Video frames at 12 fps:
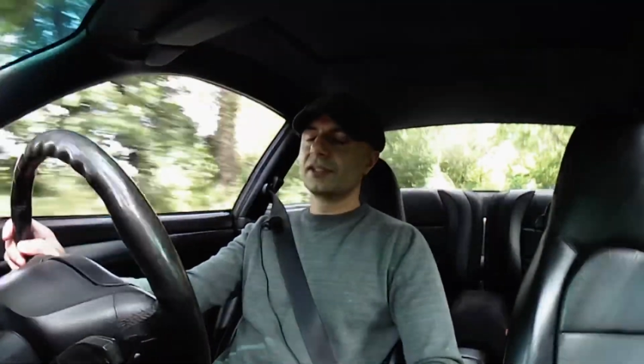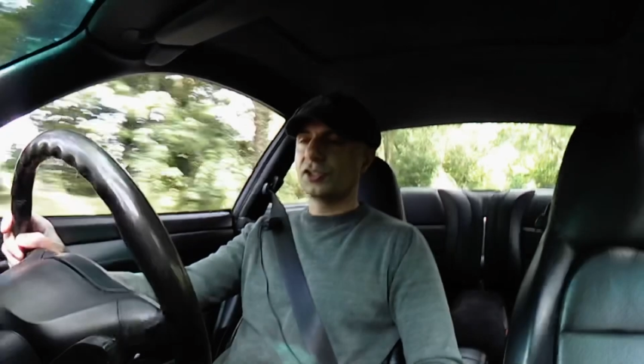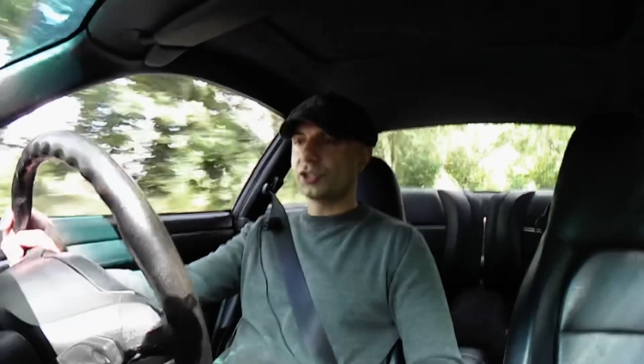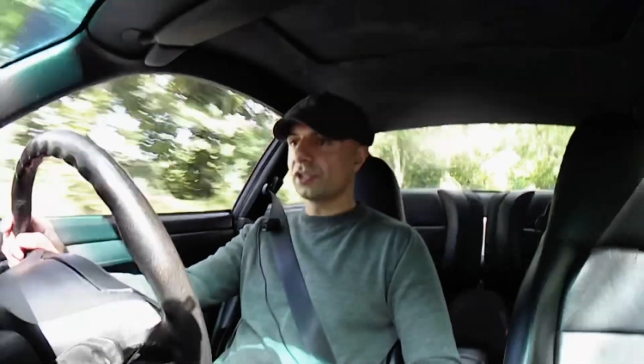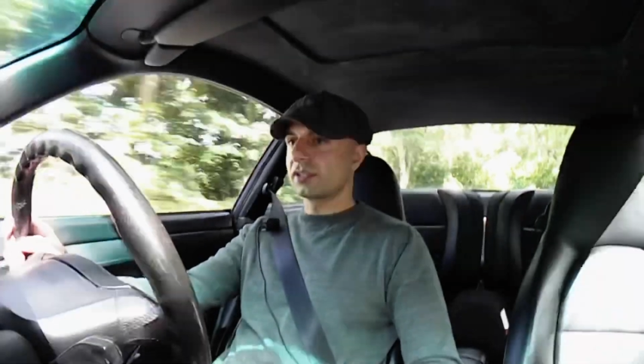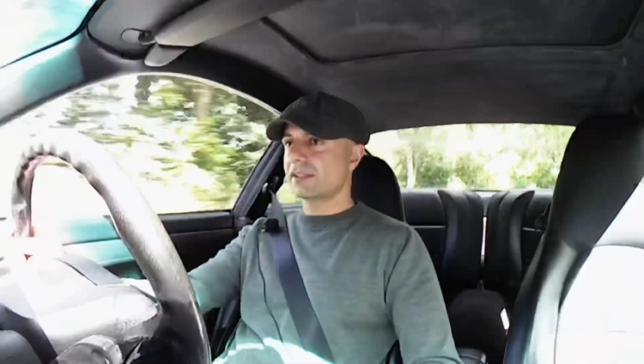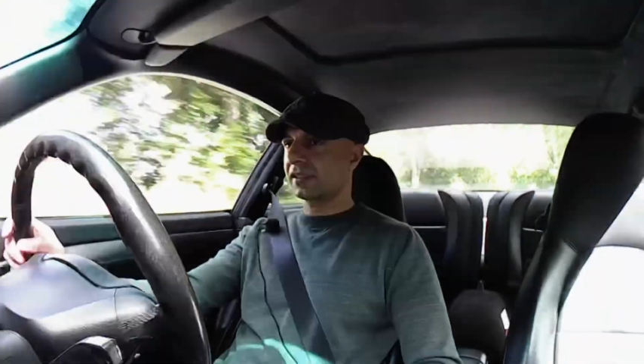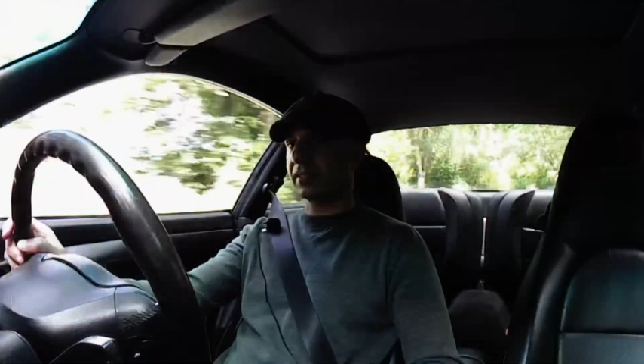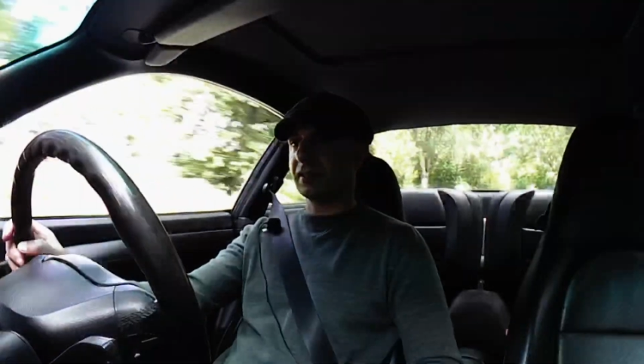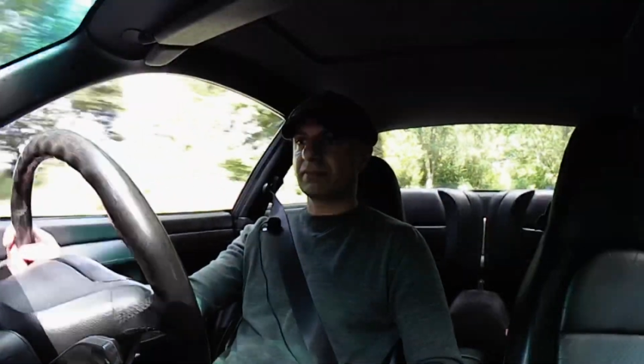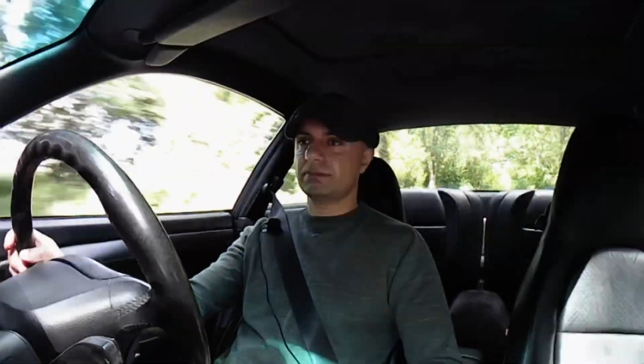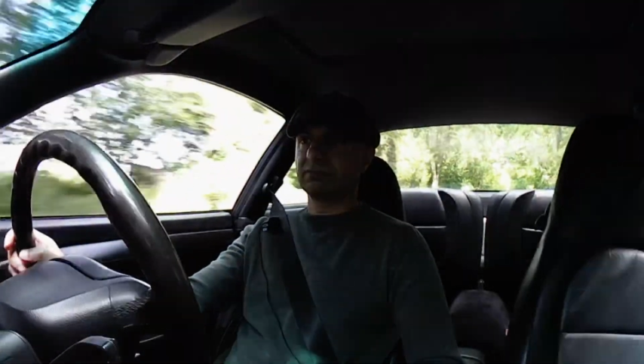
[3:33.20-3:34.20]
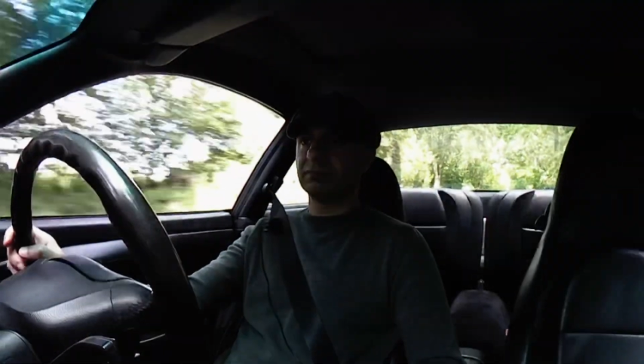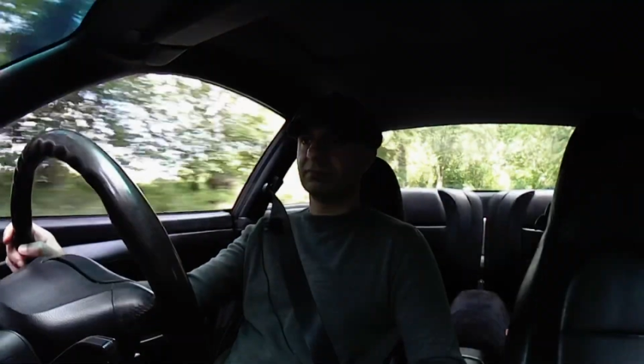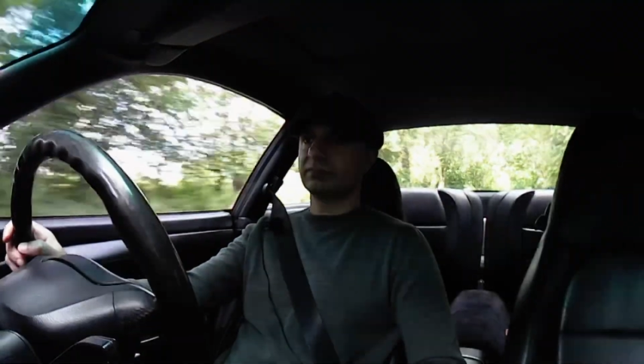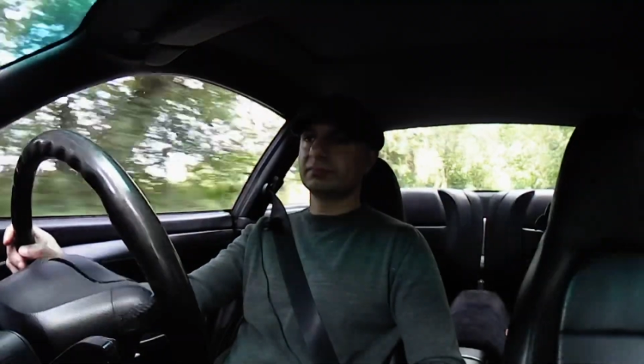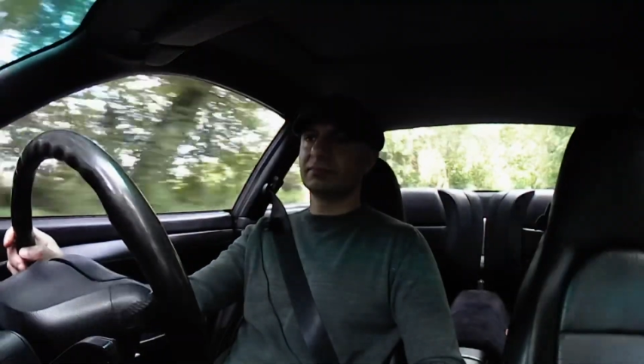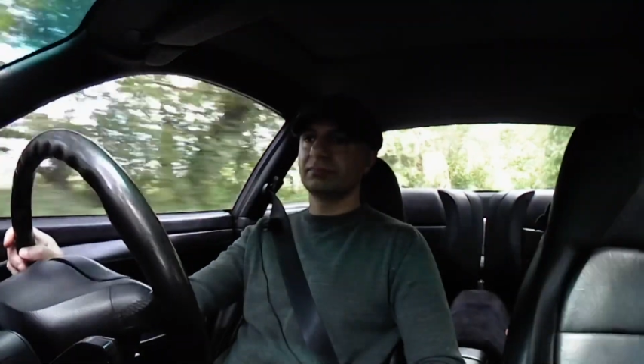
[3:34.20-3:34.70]
just
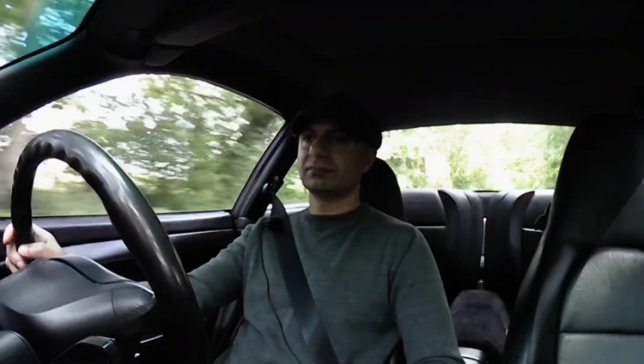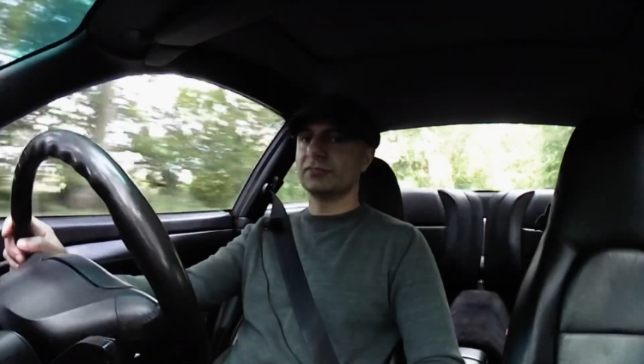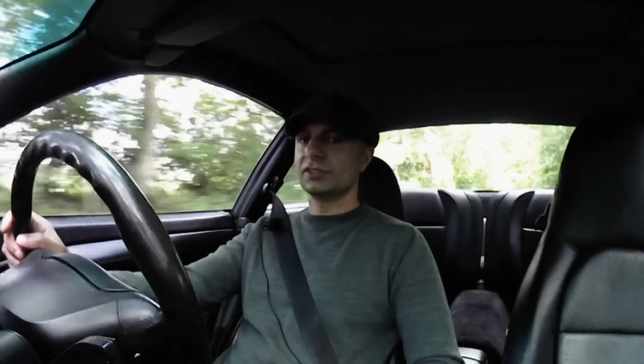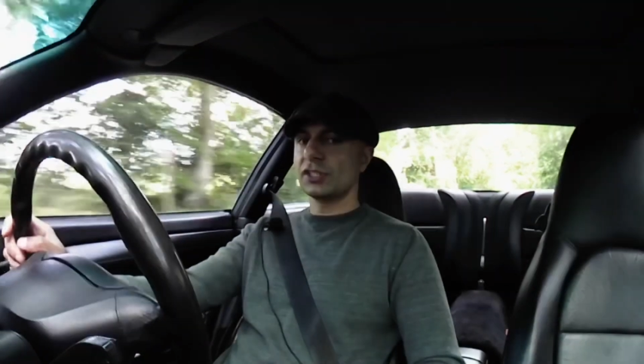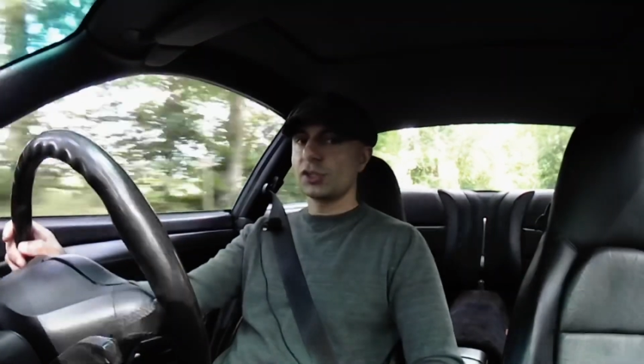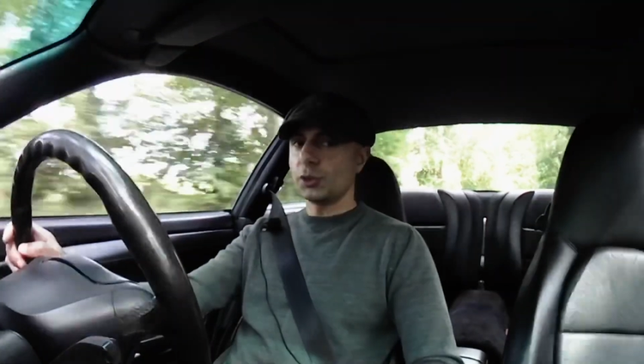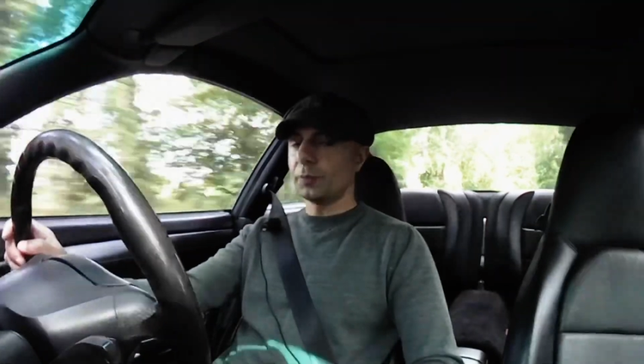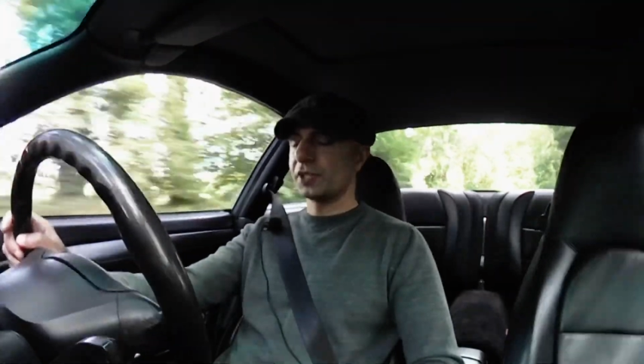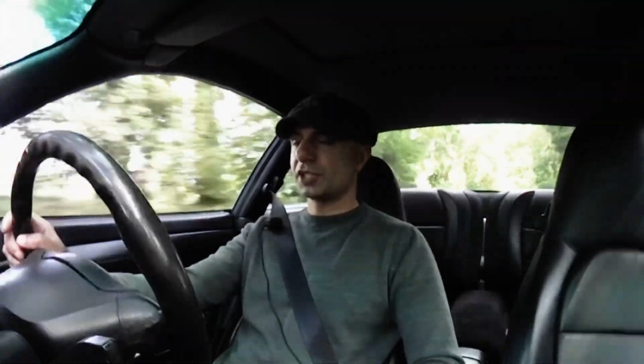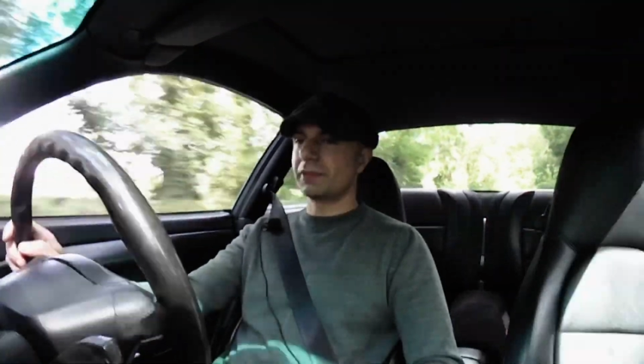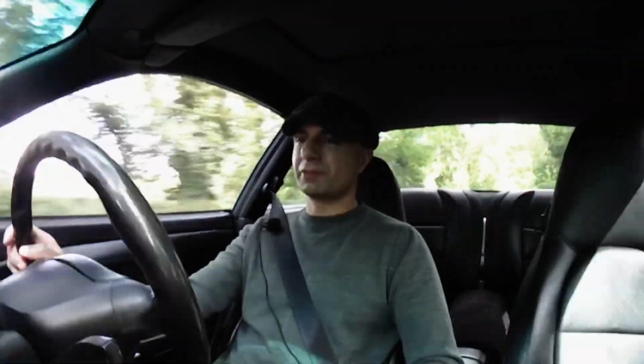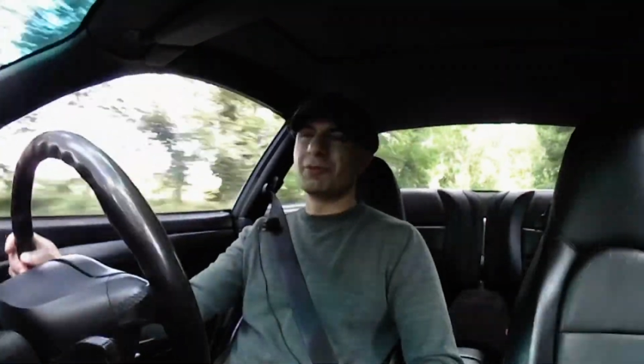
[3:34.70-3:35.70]
super cheap.